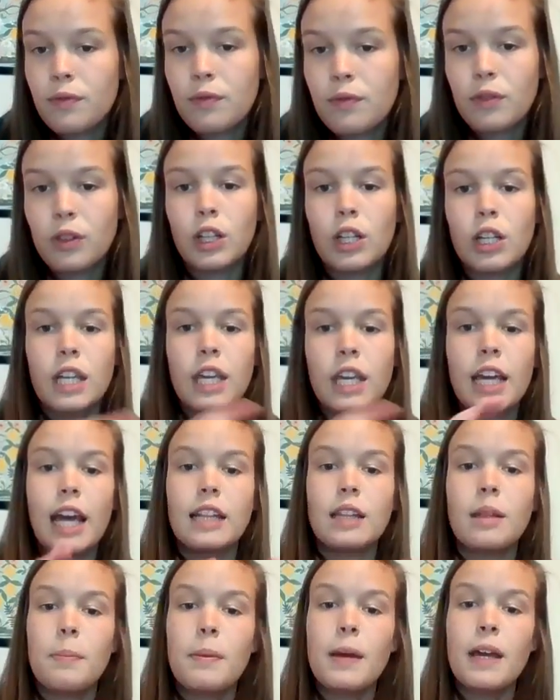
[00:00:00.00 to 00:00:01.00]
looking
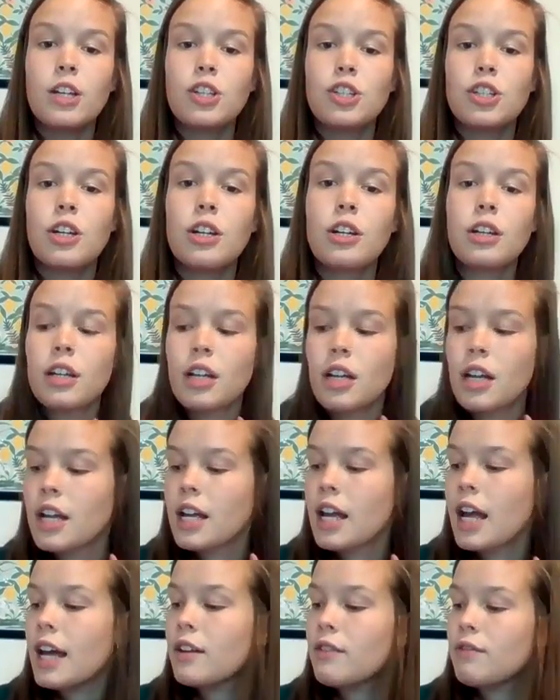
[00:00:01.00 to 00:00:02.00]
at the picture
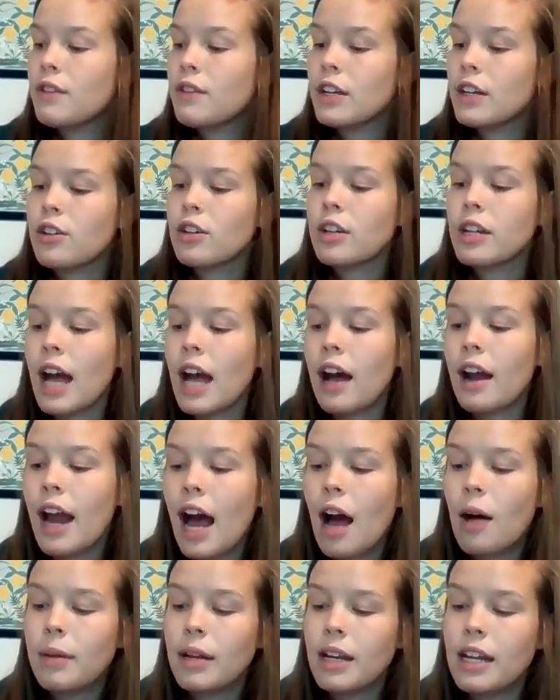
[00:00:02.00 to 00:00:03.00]
and figuring out
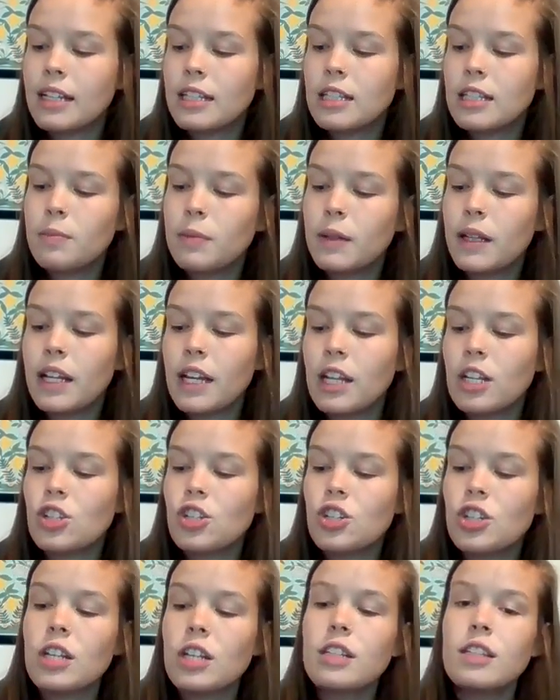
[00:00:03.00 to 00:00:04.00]
how many it's split in,
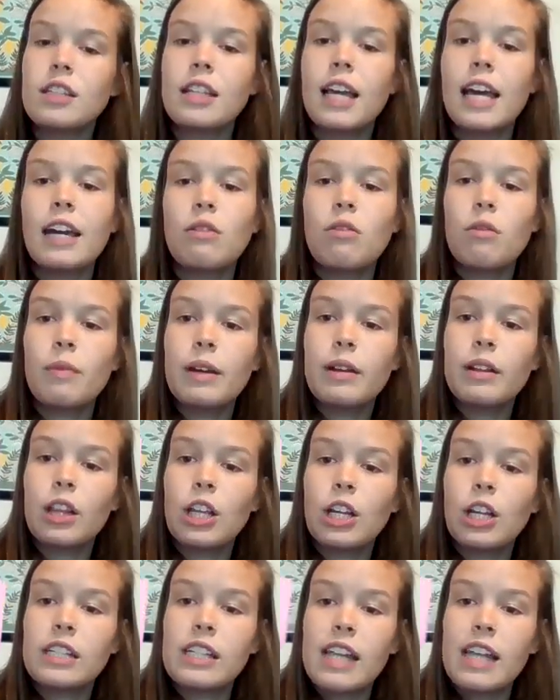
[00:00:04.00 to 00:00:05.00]
just like when we
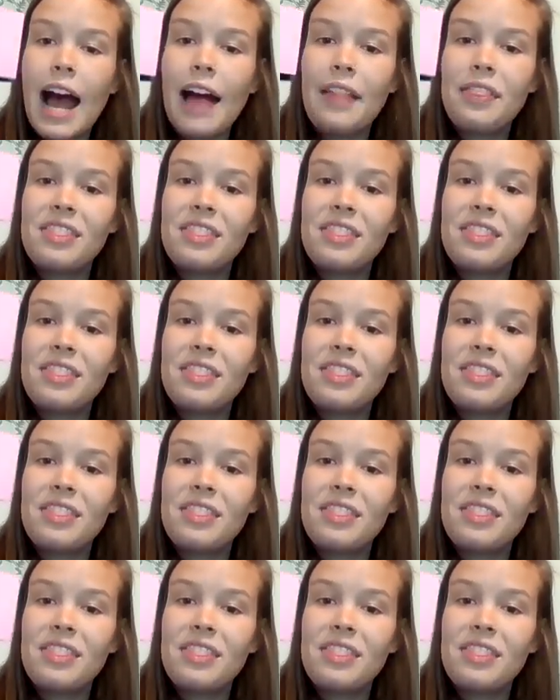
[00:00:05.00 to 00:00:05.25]
looked at